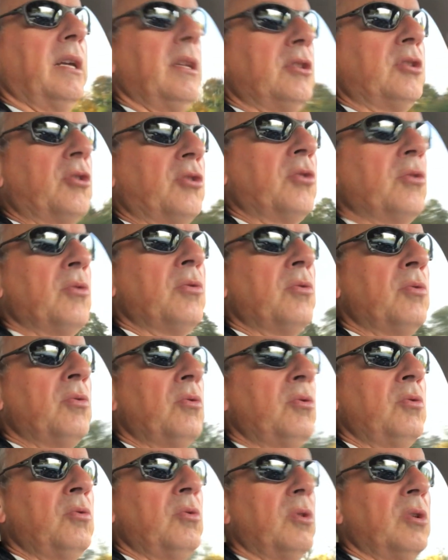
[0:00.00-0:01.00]

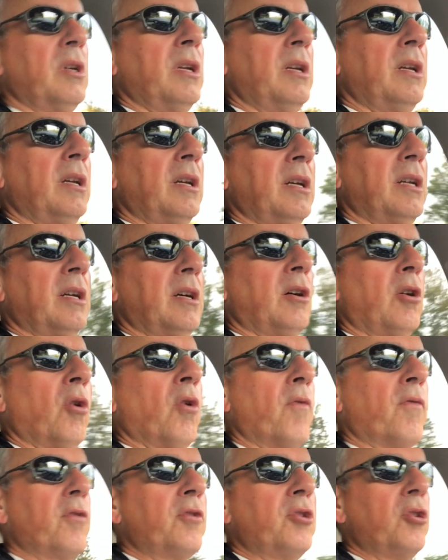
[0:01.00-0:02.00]
to
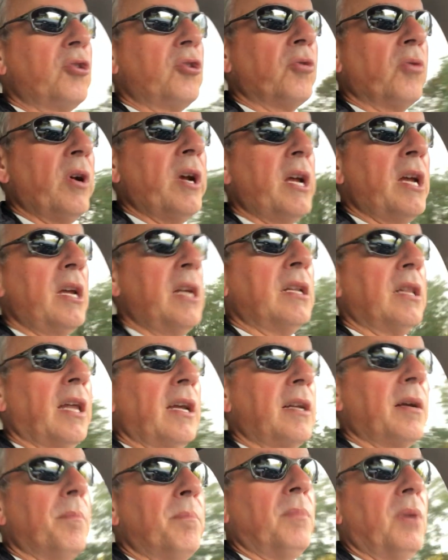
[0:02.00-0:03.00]
over Ukraine,
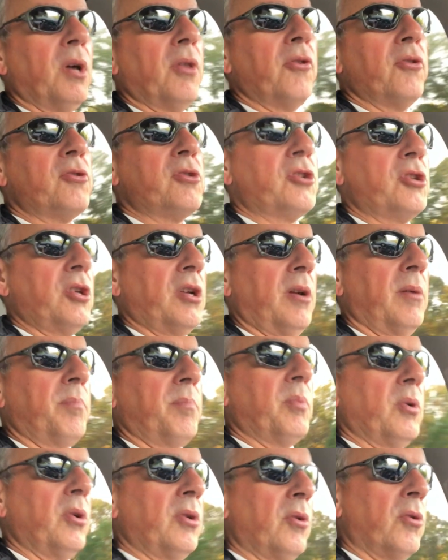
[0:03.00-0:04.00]
like a mothership,
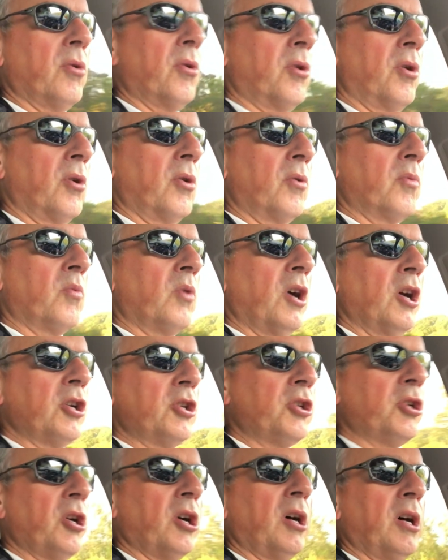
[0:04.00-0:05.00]
or
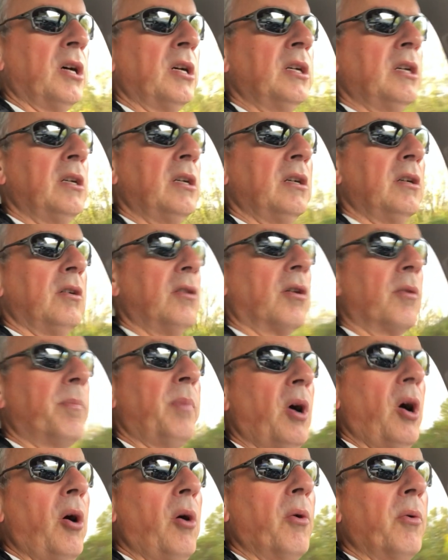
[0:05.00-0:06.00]
Russia, or
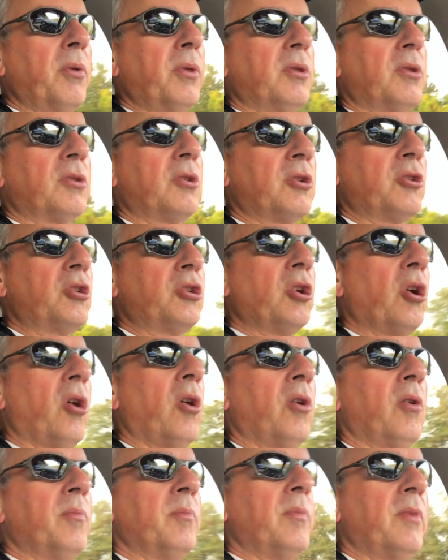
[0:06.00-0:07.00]
both, to
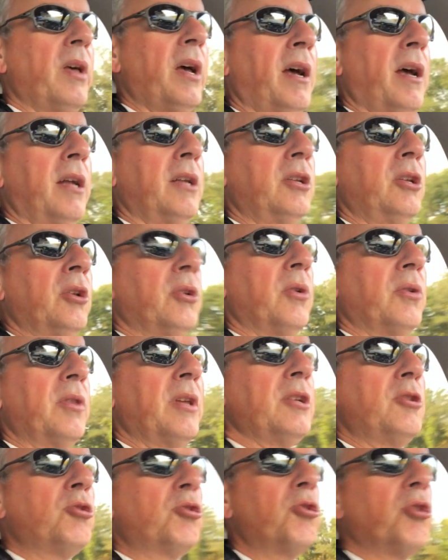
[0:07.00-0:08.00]
show them that,
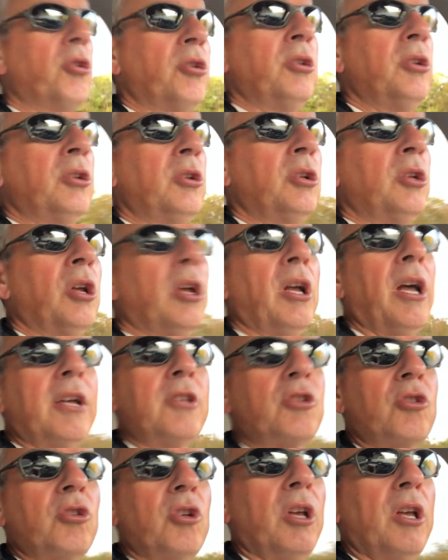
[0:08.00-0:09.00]
they shouldn't,
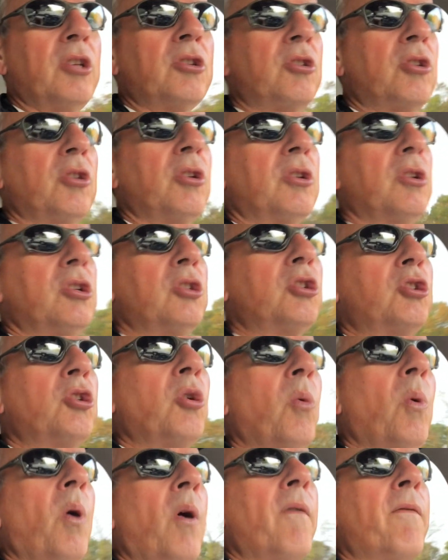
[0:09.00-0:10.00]
as a
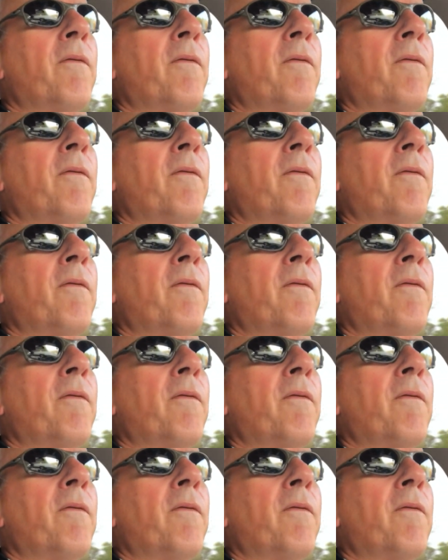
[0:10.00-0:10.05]
show-off